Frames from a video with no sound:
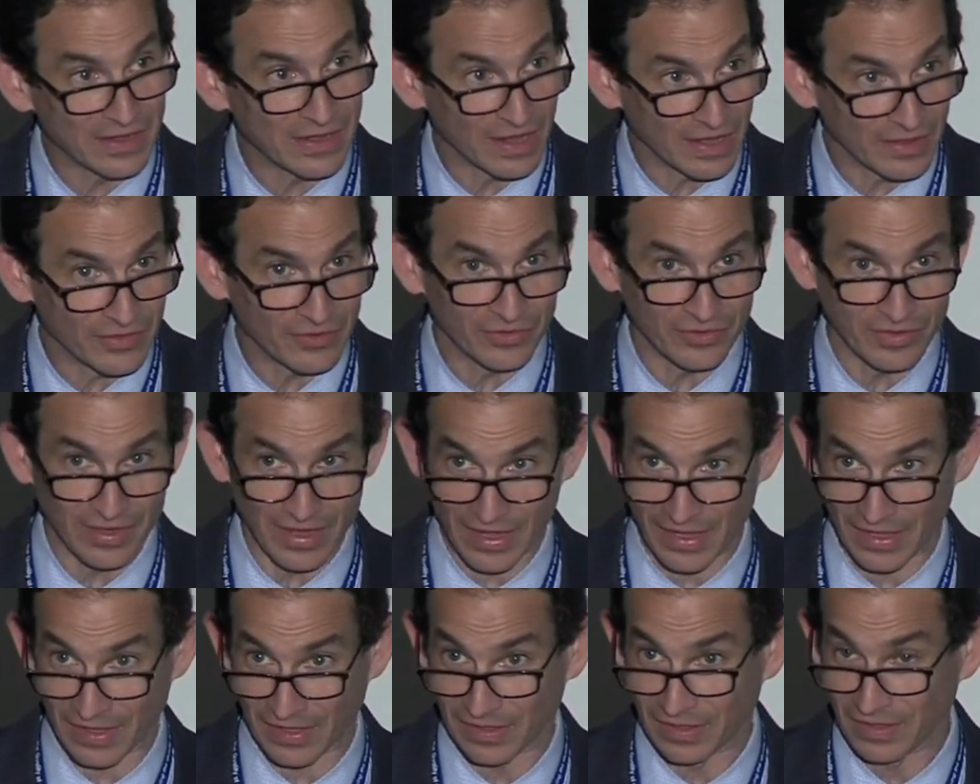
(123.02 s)
another
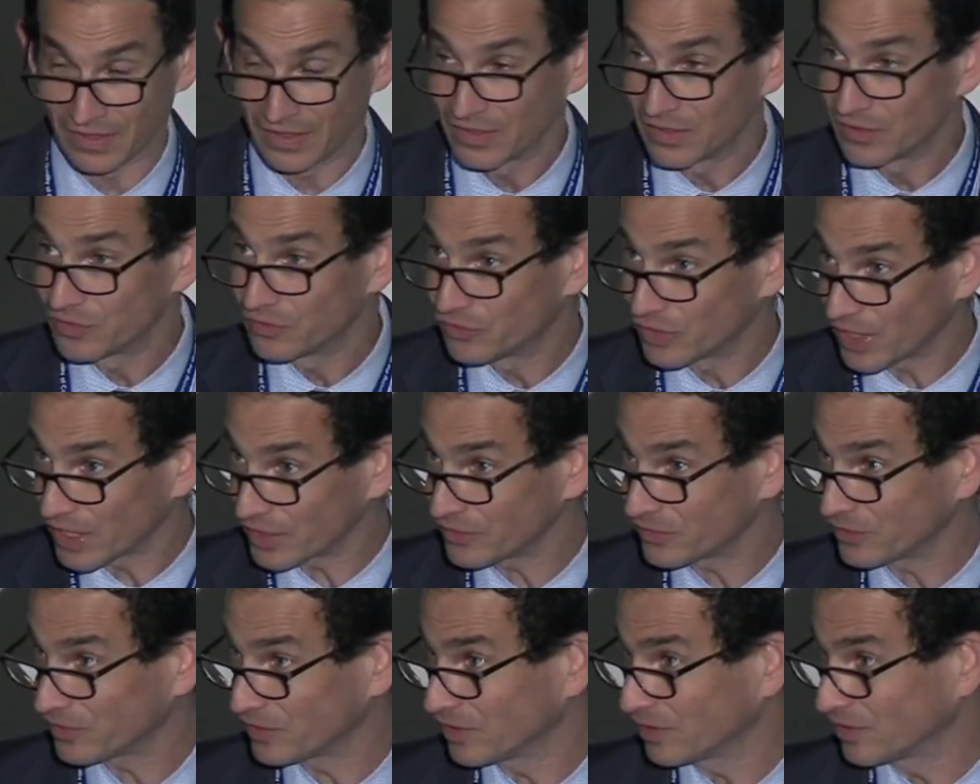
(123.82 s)
day,
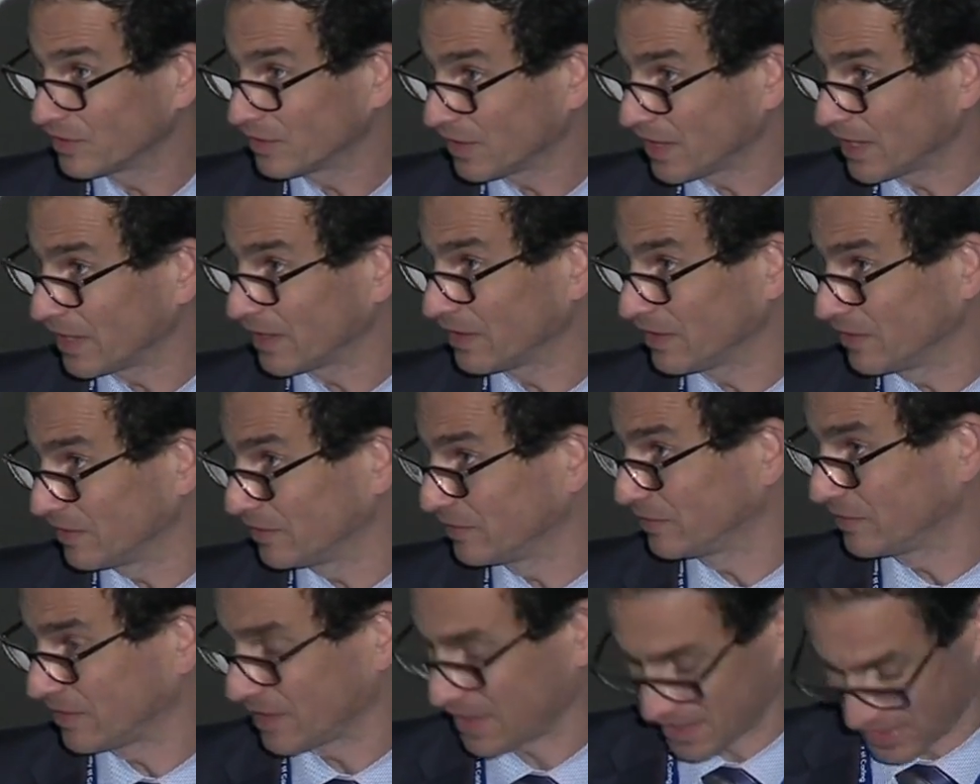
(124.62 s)
just like
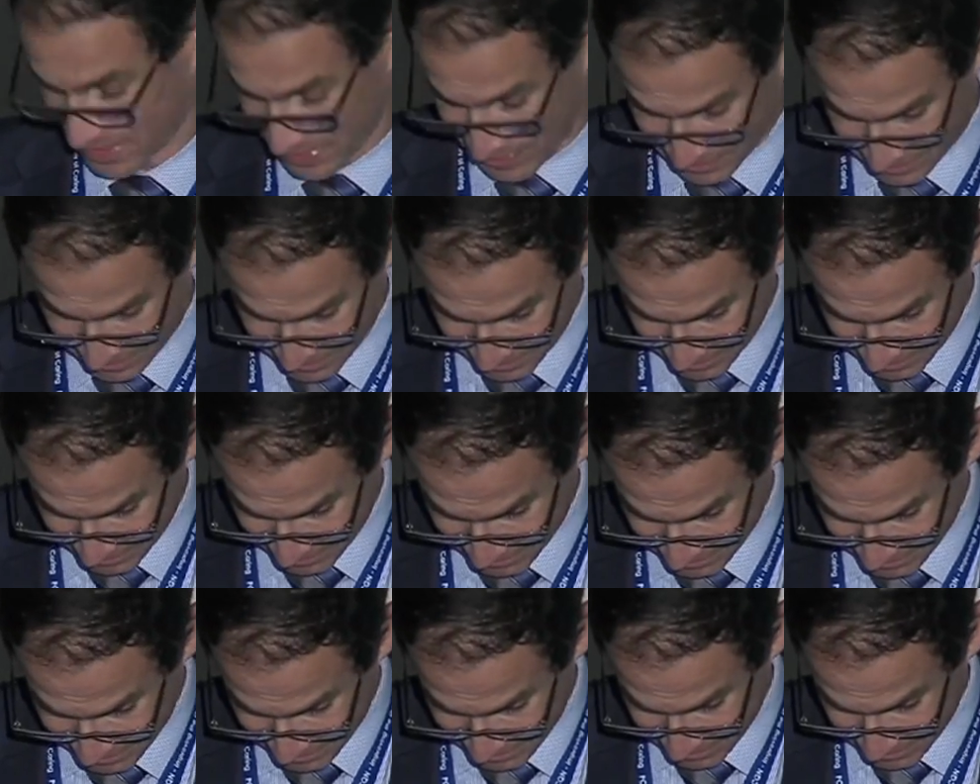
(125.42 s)
this day.
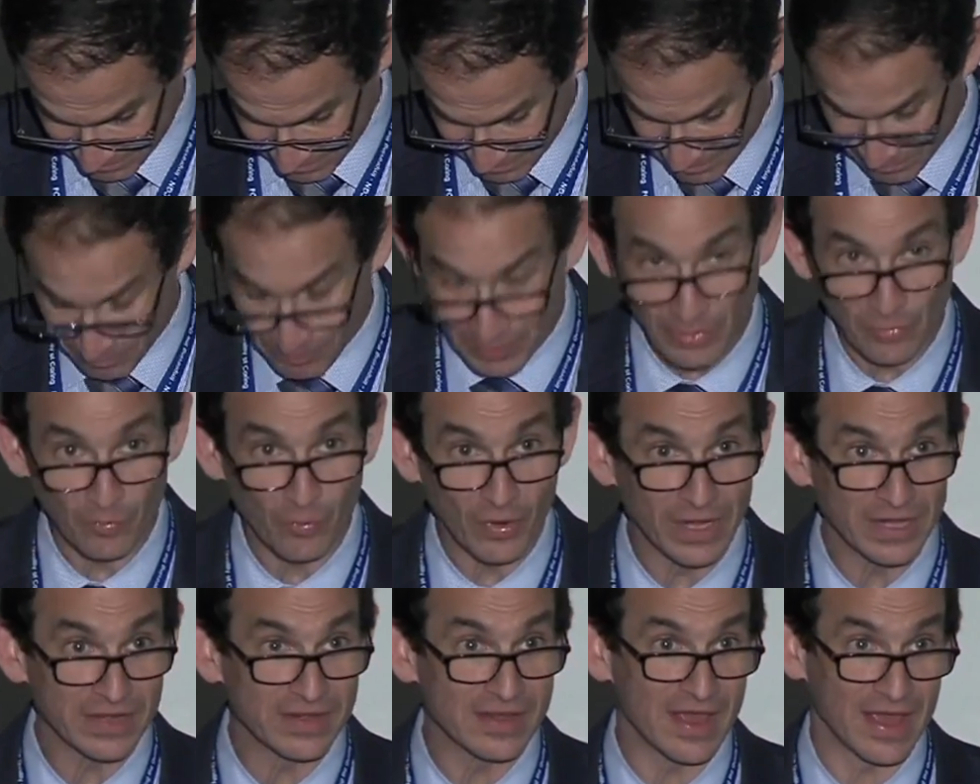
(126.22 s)
But
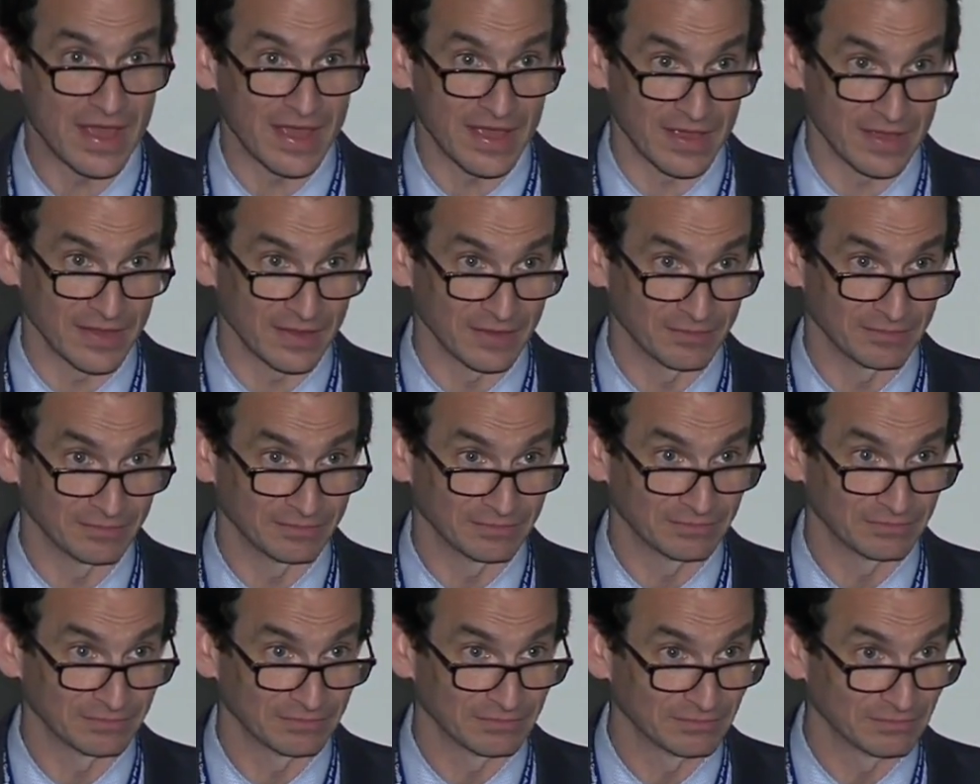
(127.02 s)
one day,
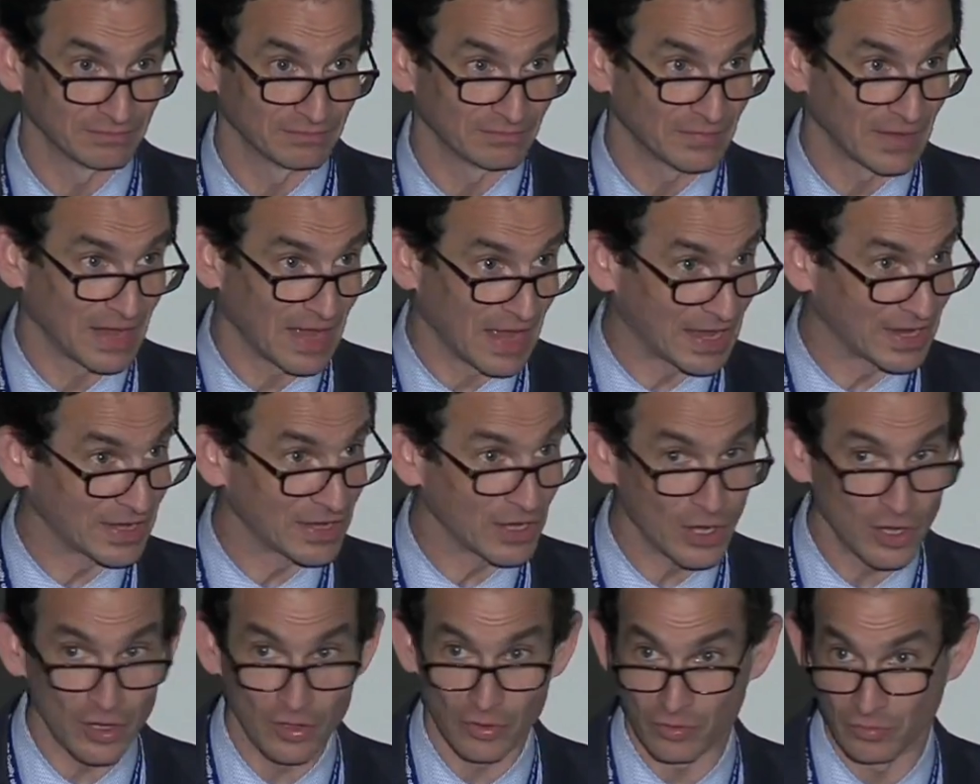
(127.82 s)
I
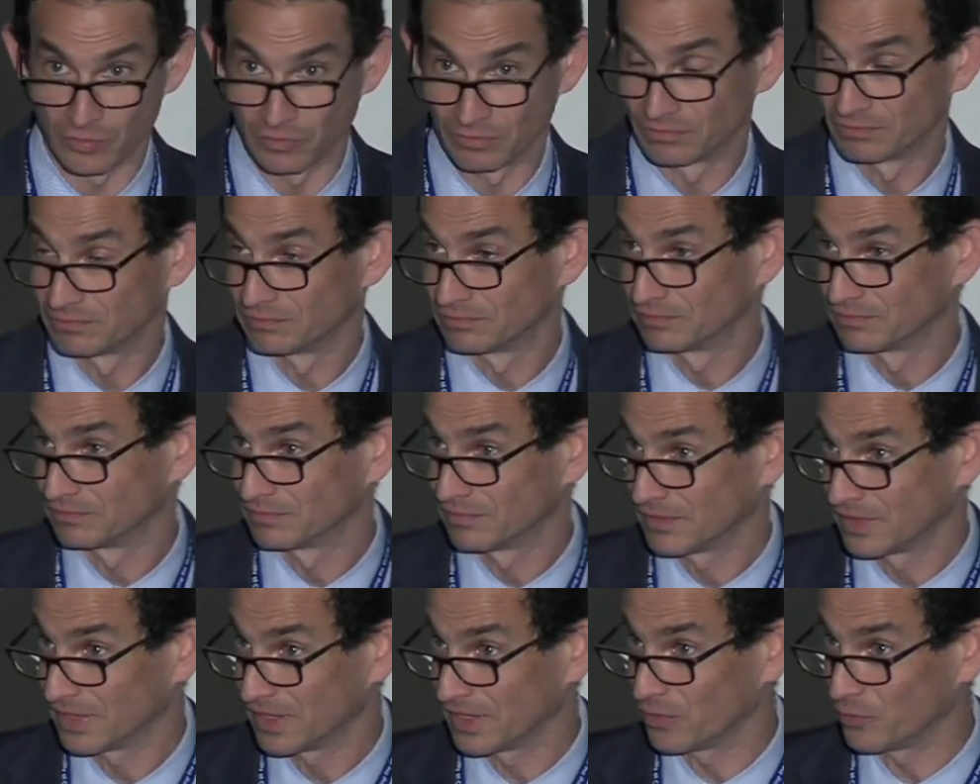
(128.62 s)
know
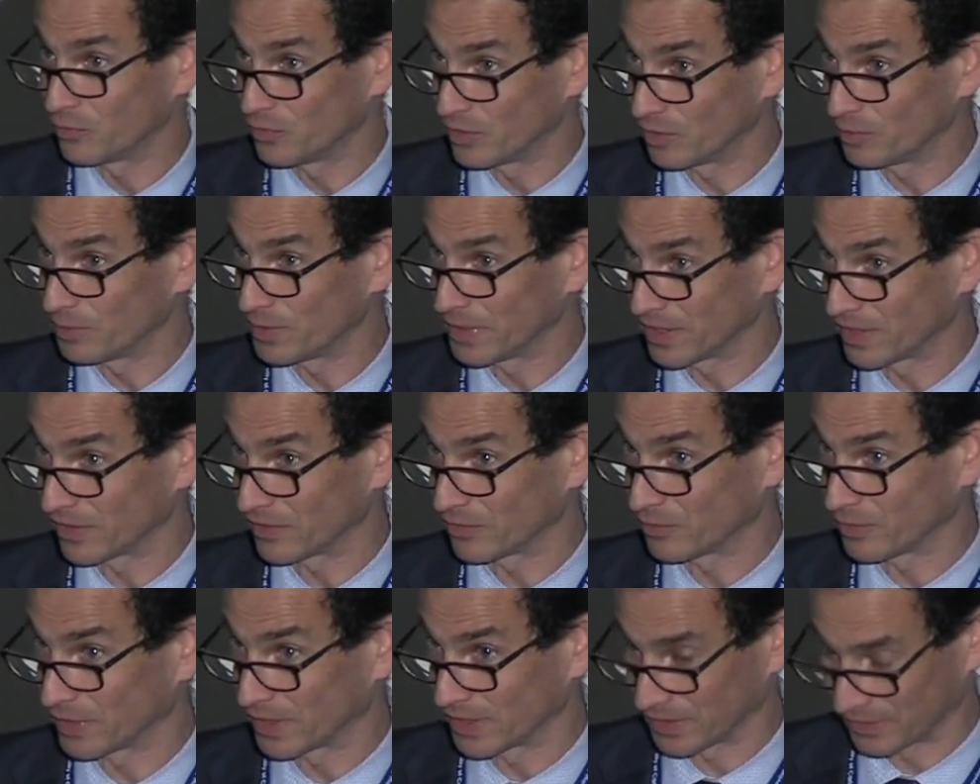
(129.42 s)
it will be
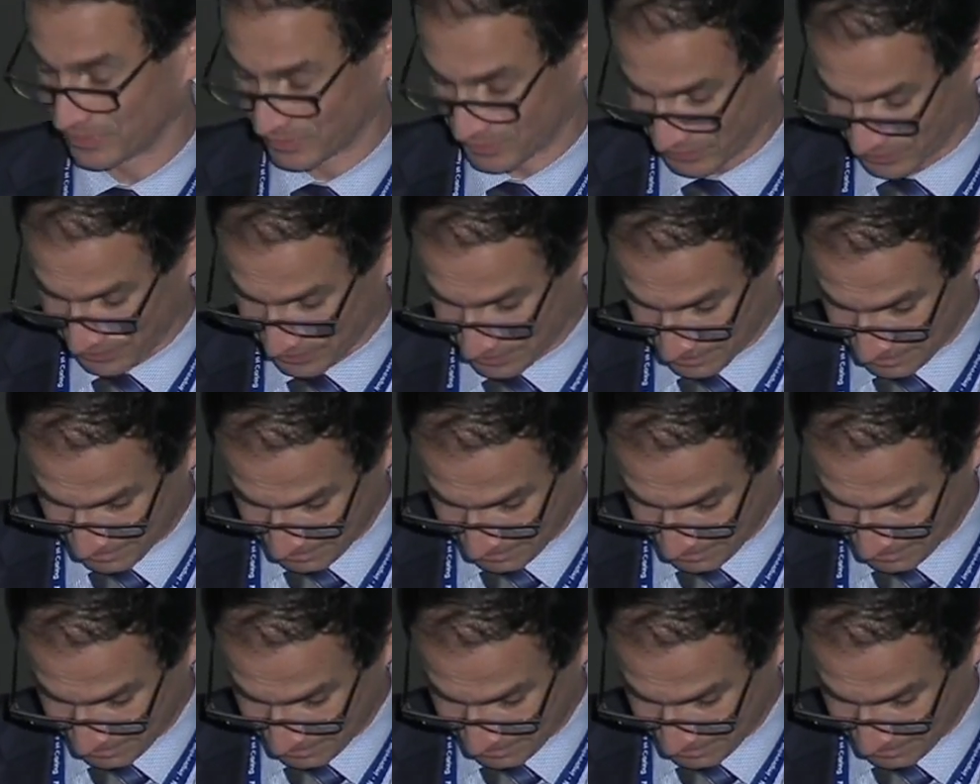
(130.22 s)
otherwise.